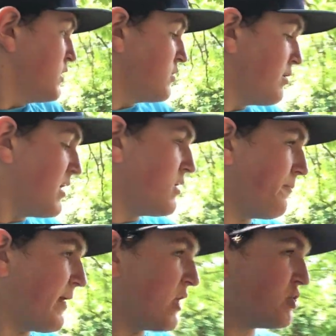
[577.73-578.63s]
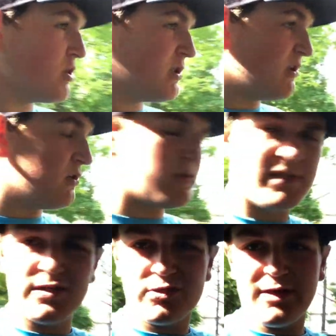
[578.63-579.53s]
So we ended up catching, I don't know,
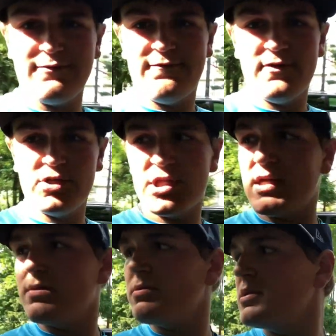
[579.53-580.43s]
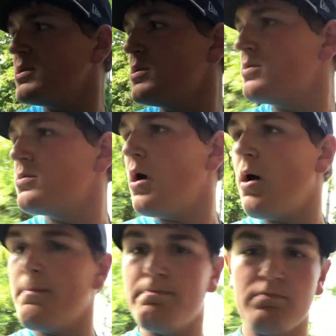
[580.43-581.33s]
six, seven fish that,
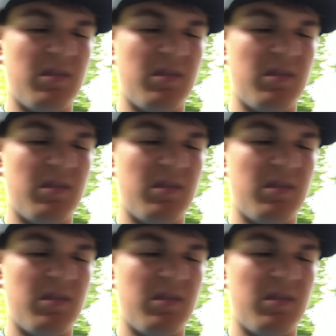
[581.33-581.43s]
um,